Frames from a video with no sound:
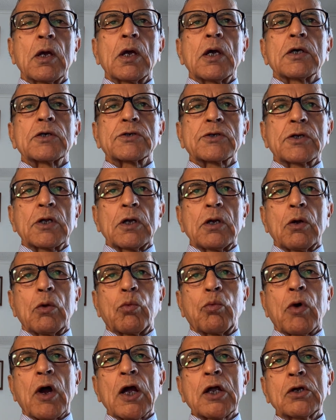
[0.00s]
Still,
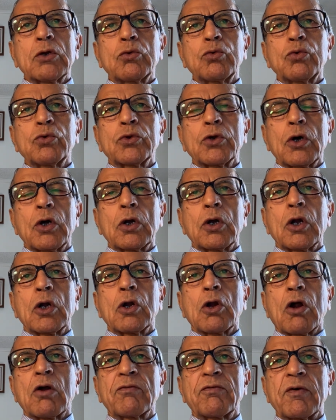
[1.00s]
why two-thirds and
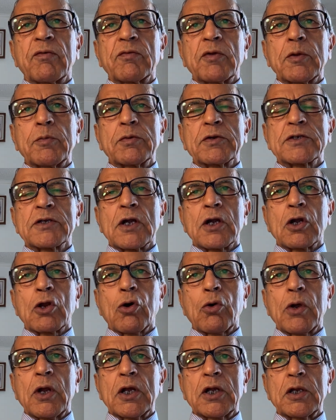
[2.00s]
not 50% or
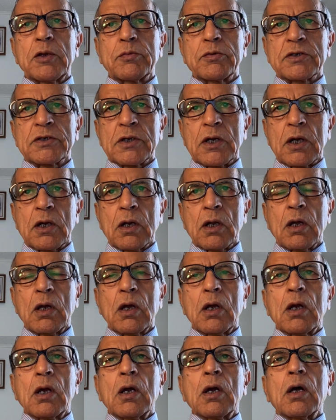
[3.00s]
80%?
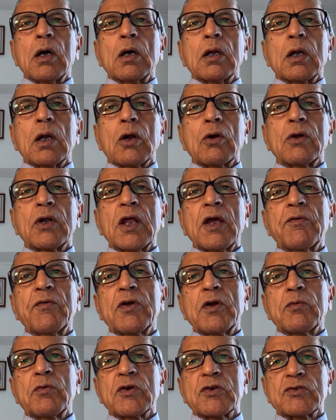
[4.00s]
Now,
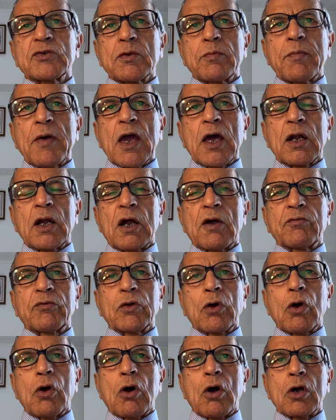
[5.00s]
David was a man after
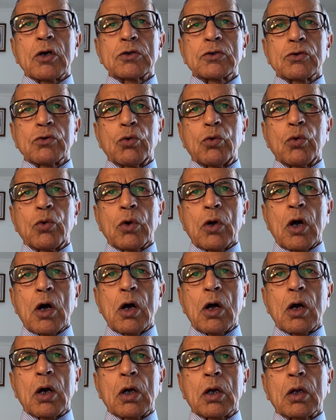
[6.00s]
God's own
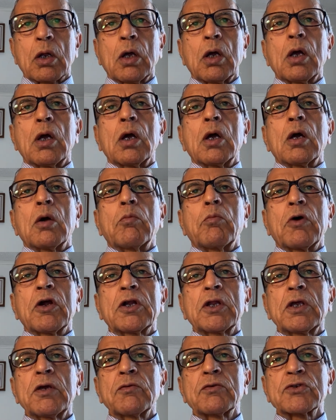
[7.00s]
heart, but
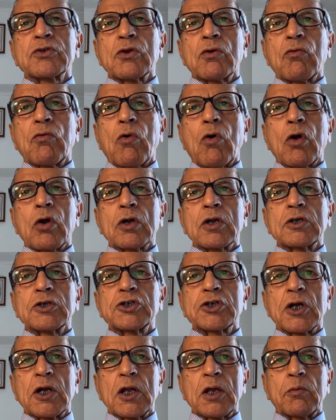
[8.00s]
he was involved in
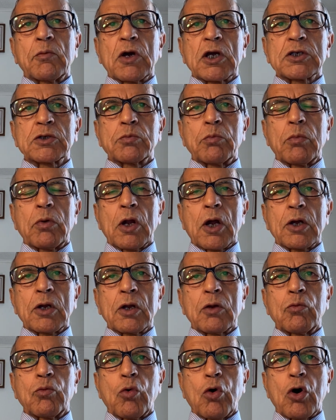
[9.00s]
shedding much blood
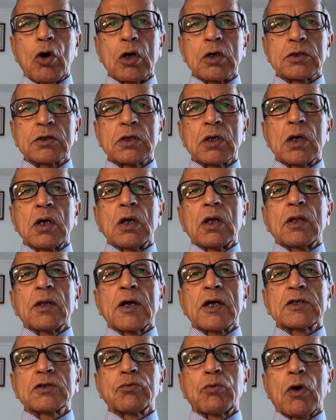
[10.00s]
in wars.
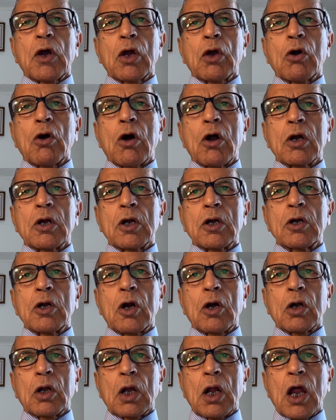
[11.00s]
That's why God did
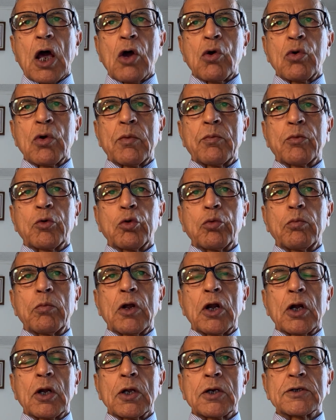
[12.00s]
not allow him to
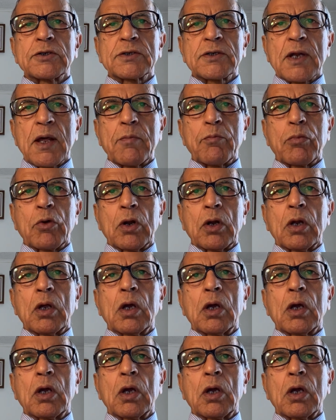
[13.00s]
build his temple.